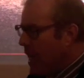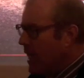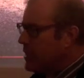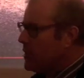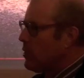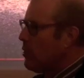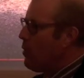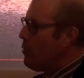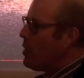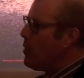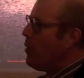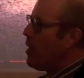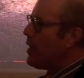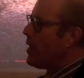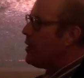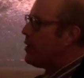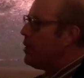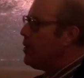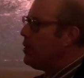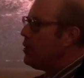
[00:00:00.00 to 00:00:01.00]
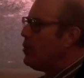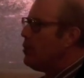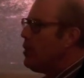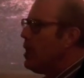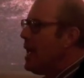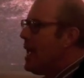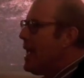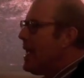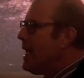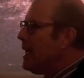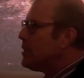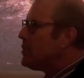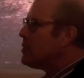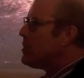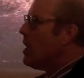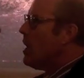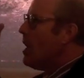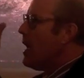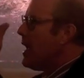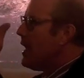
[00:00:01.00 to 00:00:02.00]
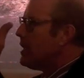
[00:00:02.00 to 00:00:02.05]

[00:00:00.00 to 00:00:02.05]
And so what we want to do is